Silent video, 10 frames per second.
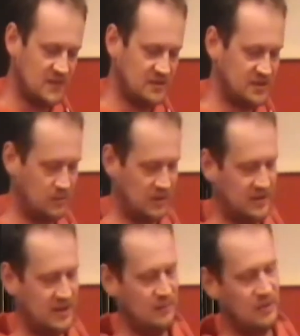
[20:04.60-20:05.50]
So one
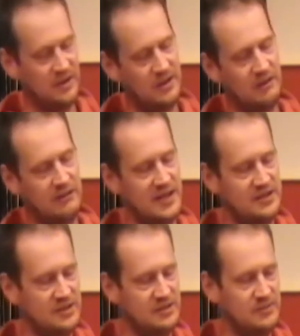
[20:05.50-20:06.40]
of the current
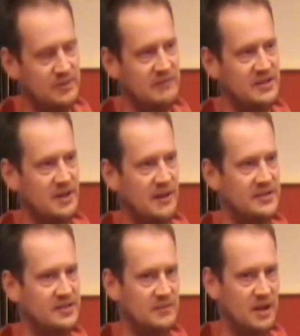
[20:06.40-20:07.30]
issues with RISC
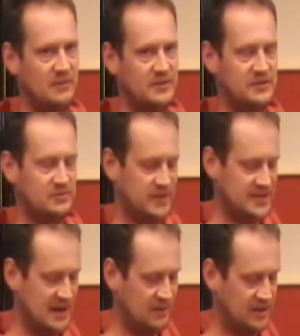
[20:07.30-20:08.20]
OS at the moment
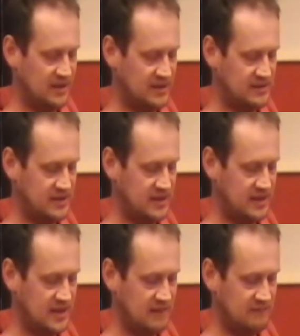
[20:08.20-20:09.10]
with networking is
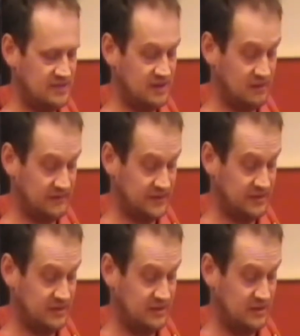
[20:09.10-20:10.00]
the resolver.
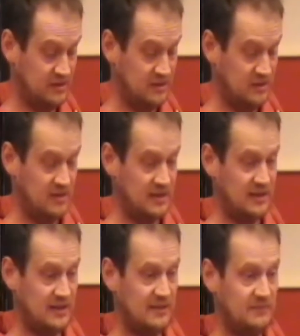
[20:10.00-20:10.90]

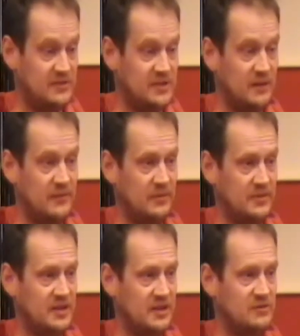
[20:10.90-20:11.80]
So if you
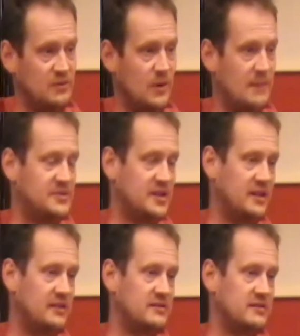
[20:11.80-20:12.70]
want to talk to a
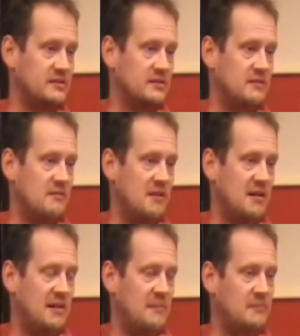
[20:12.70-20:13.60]
website,
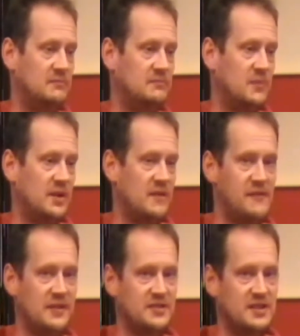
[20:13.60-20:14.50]
one of the
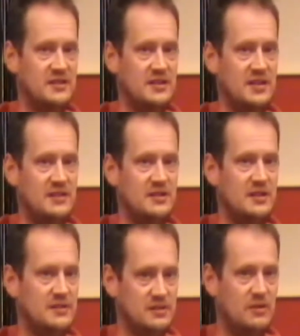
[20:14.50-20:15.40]
first things it needs to
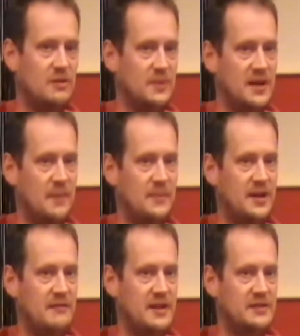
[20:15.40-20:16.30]
do is look up an
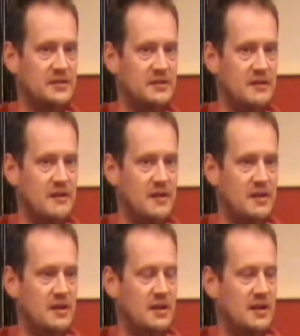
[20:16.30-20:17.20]
IP address,
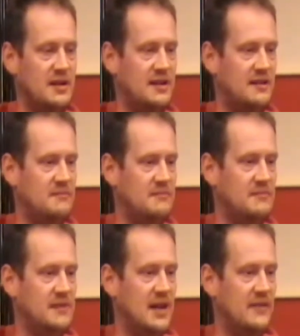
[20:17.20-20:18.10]

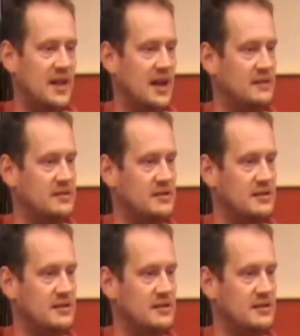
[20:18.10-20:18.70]
and that